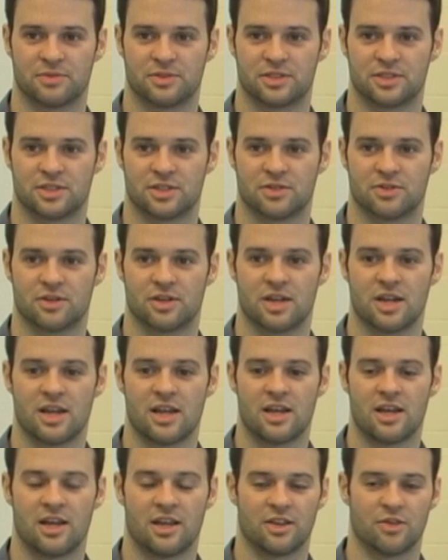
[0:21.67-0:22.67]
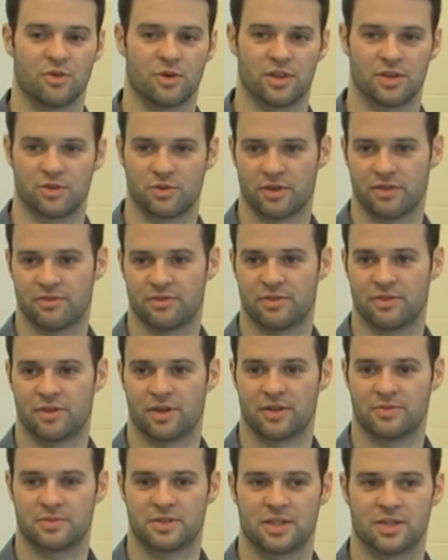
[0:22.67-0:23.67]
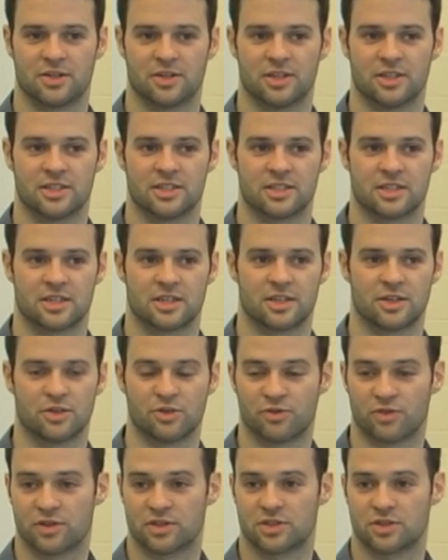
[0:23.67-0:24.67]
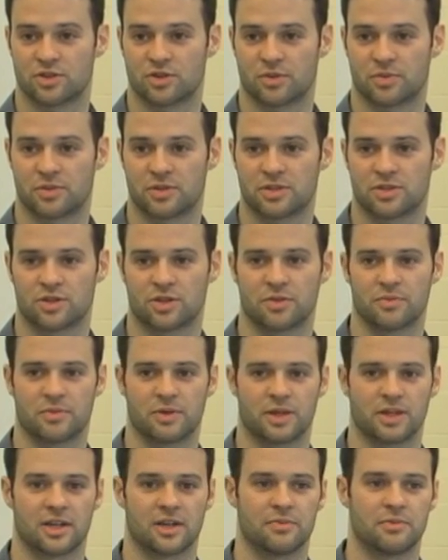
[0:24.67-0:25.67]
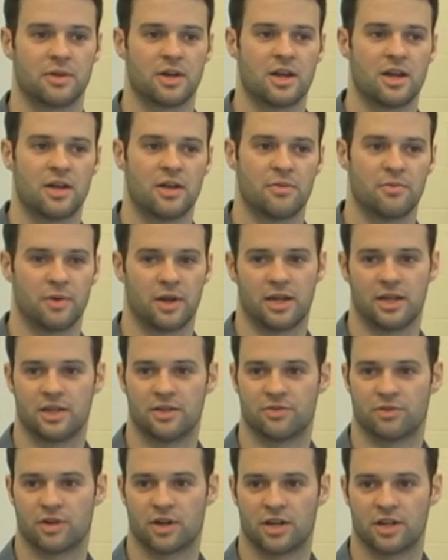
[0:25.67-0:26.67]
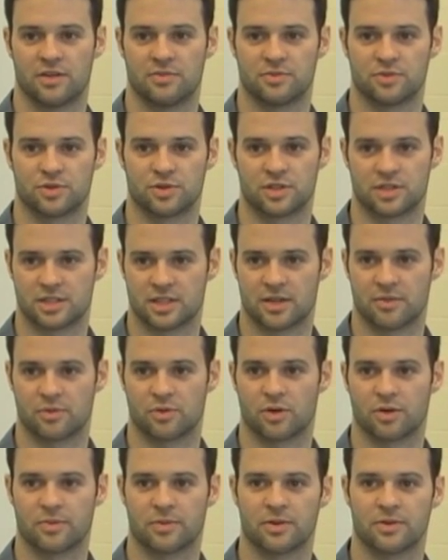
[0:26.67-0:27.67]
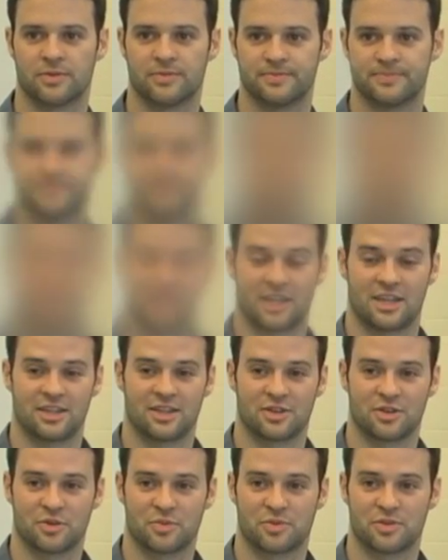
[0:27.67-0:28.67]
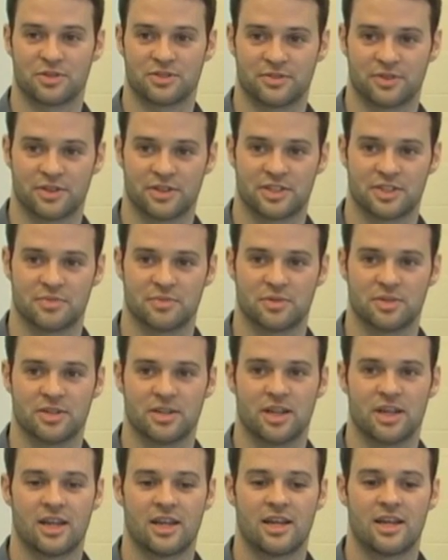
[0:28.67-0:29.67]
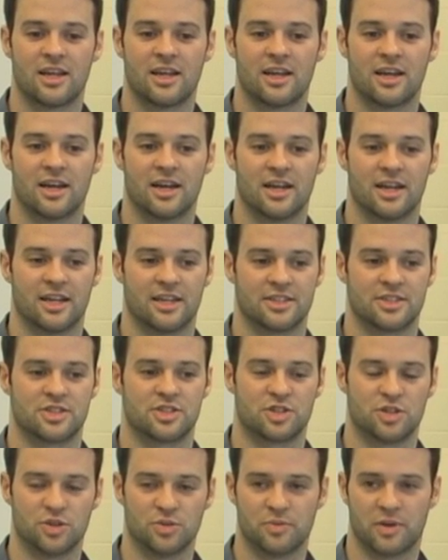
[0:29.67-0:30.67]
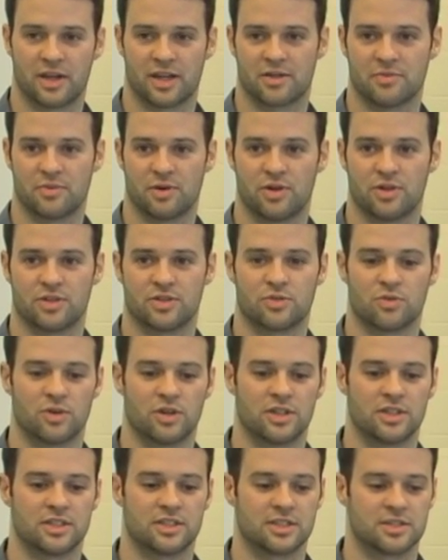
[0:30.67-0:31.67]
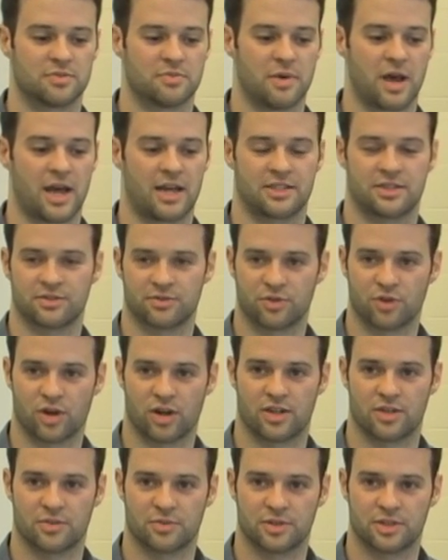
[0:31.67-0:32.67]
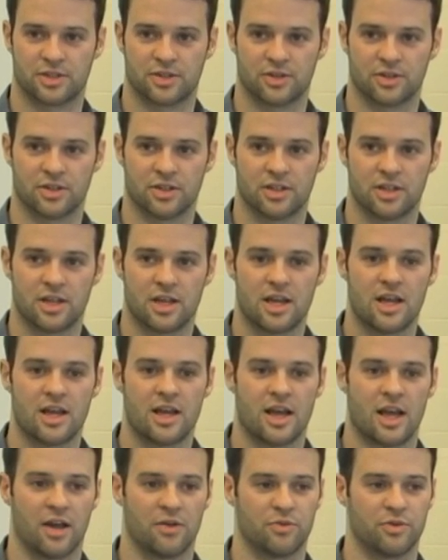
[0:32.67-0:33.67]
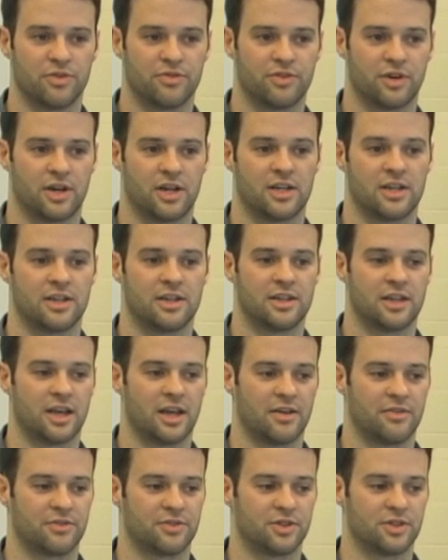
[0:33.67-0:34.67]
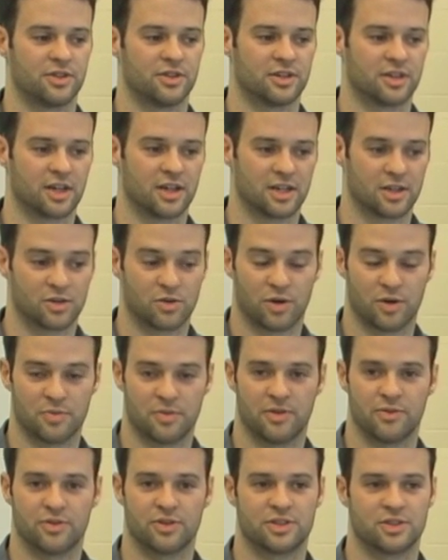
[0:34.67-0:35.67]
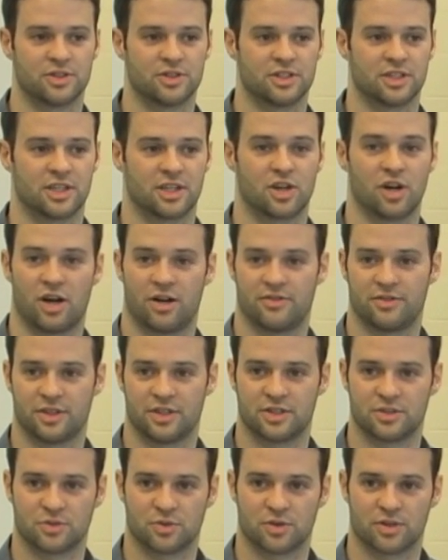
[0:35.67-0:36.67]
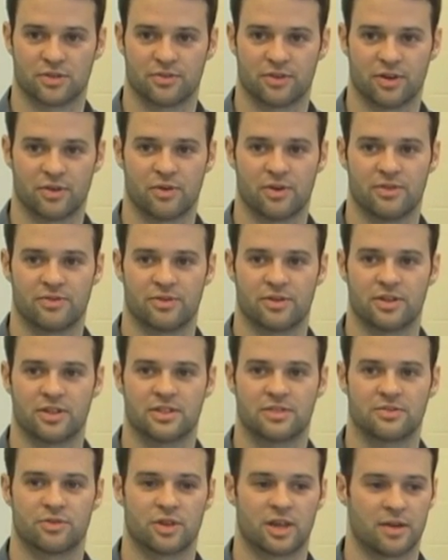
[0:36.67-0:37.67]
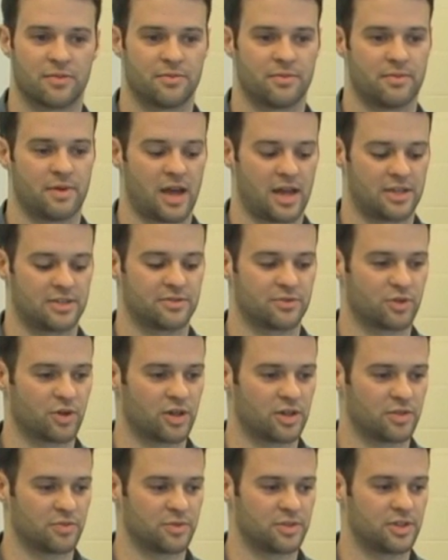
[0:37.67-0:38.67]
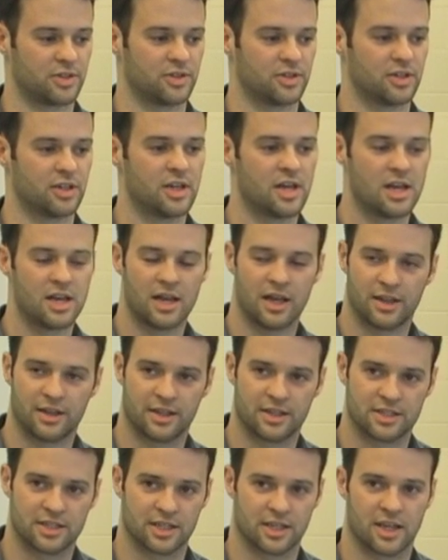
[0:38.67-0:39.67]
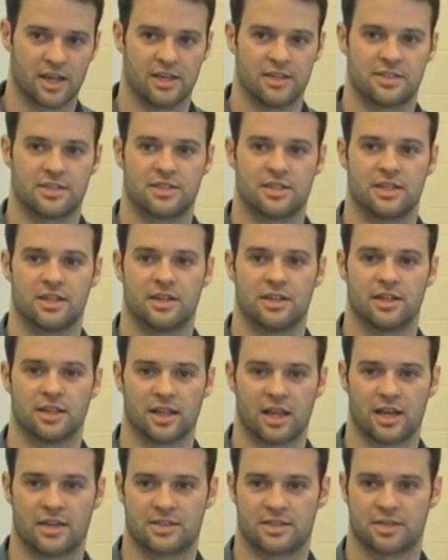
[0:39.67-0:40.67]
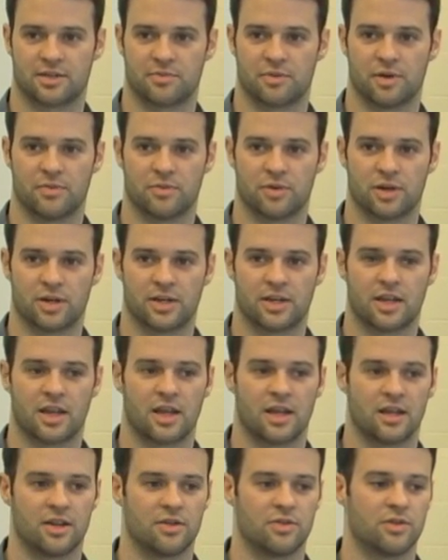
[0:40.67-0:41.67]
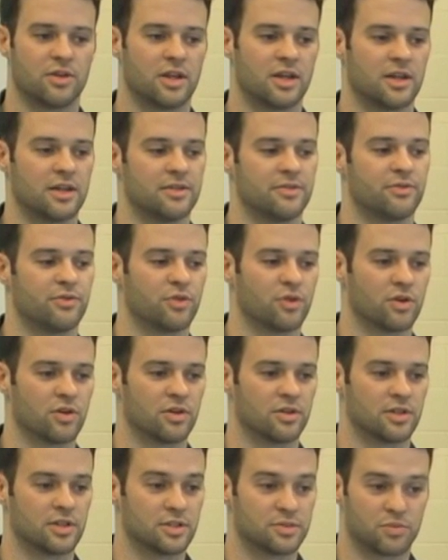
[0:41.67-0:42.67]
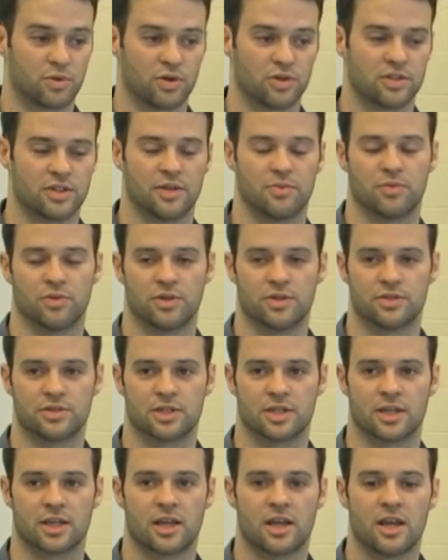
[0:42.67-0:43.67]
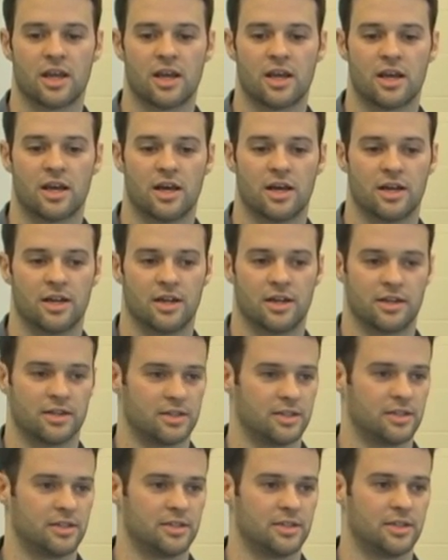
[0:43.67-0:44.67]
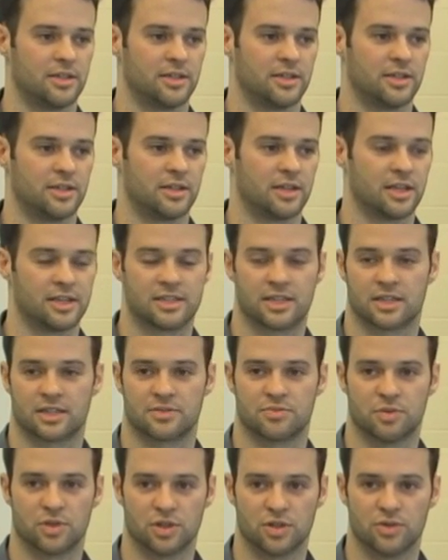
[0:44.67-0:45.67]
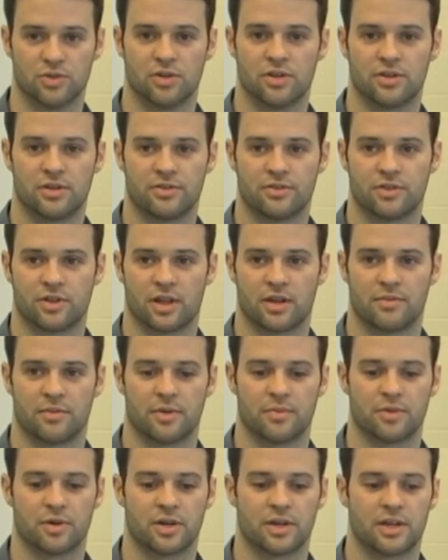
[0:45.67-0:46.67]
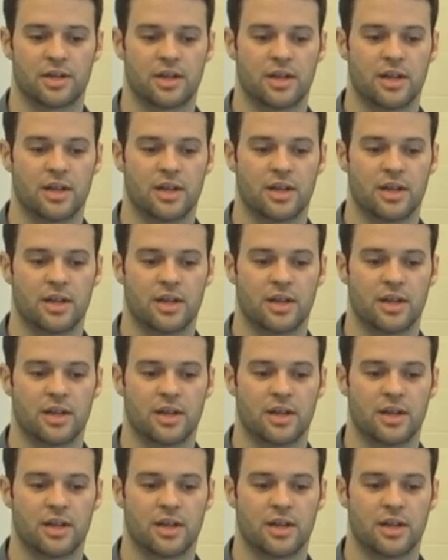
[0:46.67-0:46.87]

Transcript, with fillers: So the one that we've developed here is a universal gripper, so it can pick up many different items with the same gripper. The design of the gripper is very simple. Uh, it has two main components. One is this massive granular material and we find after uh, quite a bit of research that coffee has worked very well for us for that massive granular material. And that's encased in an elastic membrane. And uh, for this prototype, we're using a, a, latex balloon for that membrane.